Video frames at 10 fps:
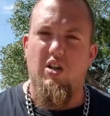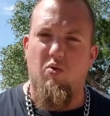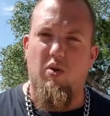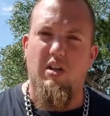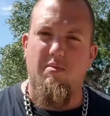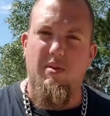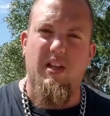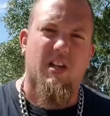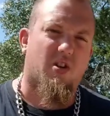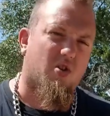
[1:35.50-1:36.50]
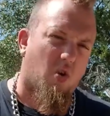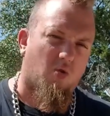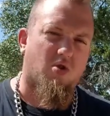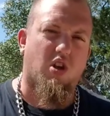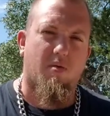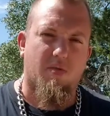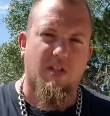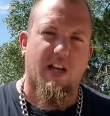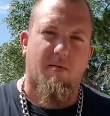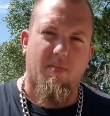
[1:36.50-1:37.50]
You want it to be like a dull
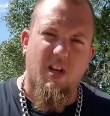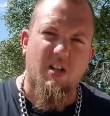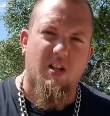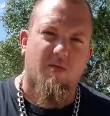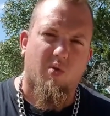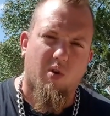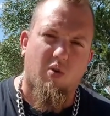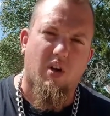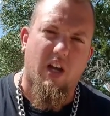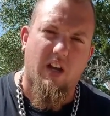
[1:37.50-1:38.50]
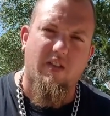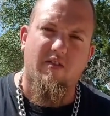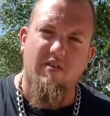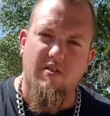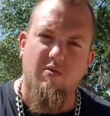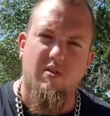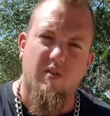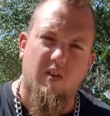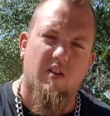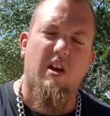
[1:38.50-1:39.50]
sharpness, like a meat cleaver. Okay, this is what
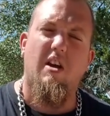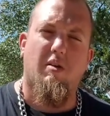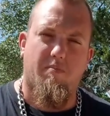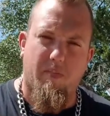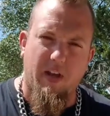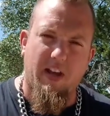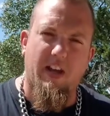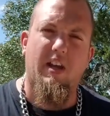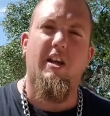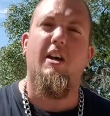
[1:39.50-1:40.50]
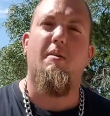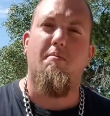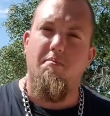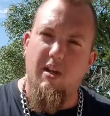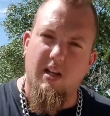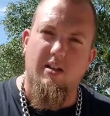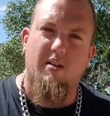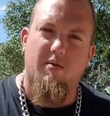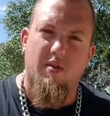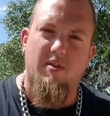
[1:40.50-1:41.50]
this is. Big meat
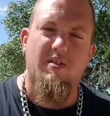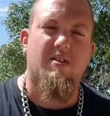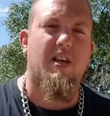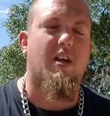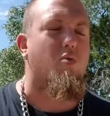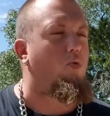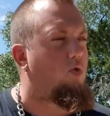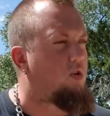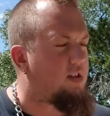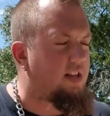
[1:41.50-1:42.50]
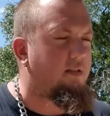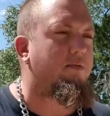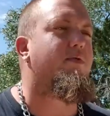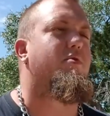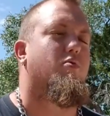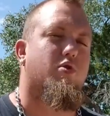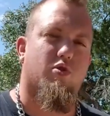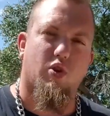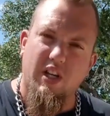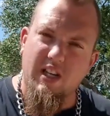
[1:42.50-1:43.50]
cleaver. This thing will cleave through
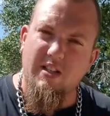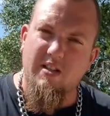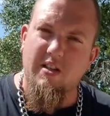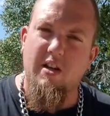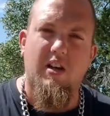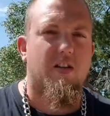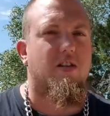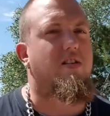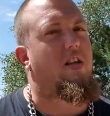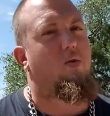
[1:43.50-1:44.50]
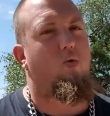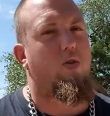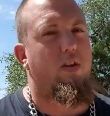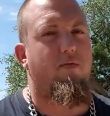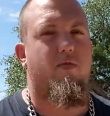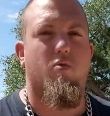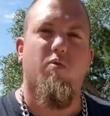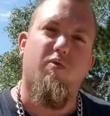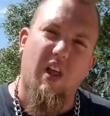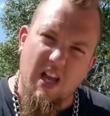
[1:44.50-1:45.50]
trees. This thing will cleave through
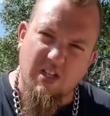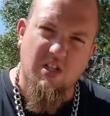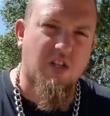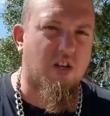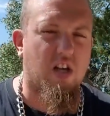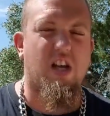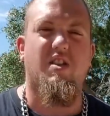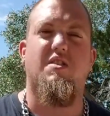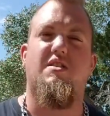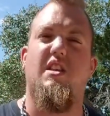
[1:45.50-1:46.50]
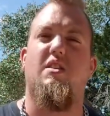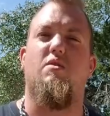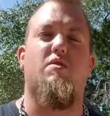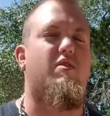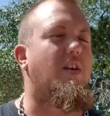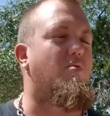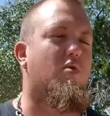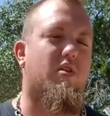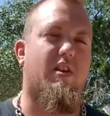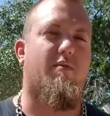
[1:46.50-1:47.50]
flesh. This thing
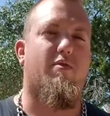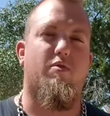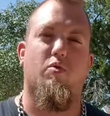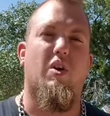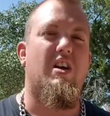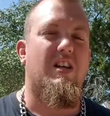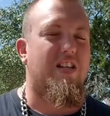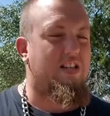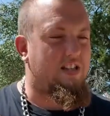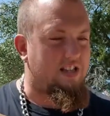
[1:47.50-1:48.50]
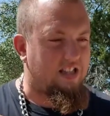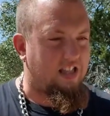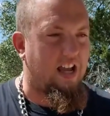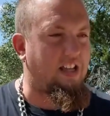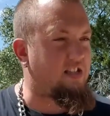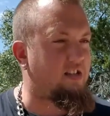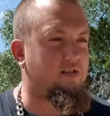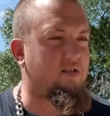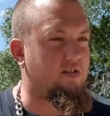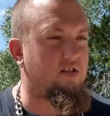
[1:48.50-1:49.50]
will cleave through light
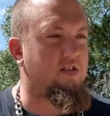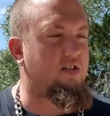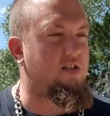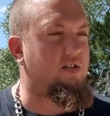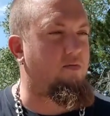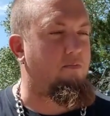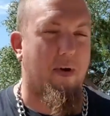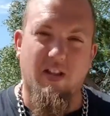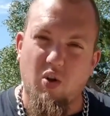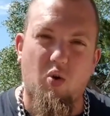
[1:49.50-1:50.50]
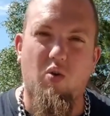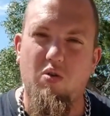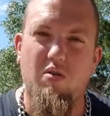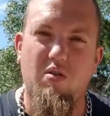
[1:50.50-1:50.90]
metal.